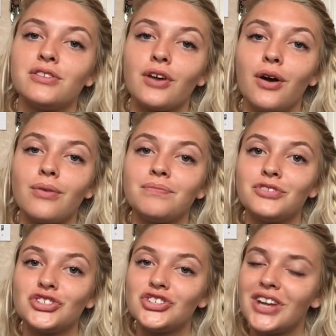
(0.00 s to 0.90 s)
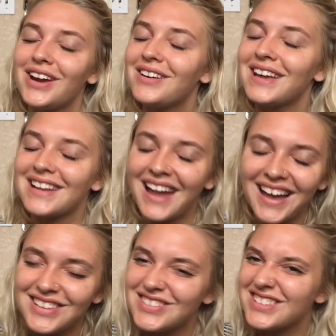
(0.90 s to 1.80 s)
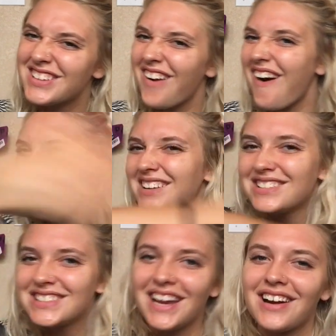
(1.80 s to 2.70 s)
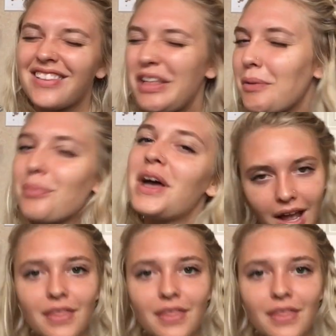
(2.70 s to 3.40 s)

So share it, guys. Just go on and share it a little bit.